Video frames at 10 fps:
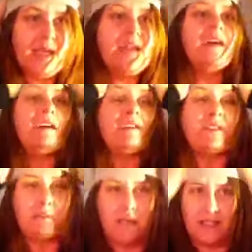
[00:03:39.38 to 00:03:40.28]
Now, if
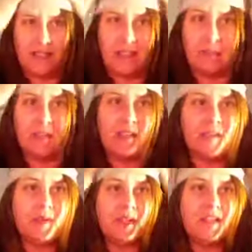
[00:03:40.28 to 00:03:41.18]
it bunches up a
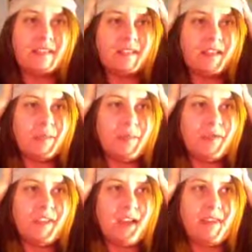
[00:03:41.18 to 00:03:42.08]
little bit and gets a little
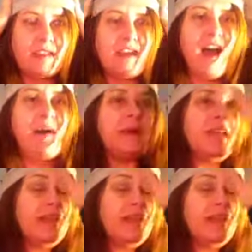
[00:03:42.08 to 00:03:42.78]
poofy on the top,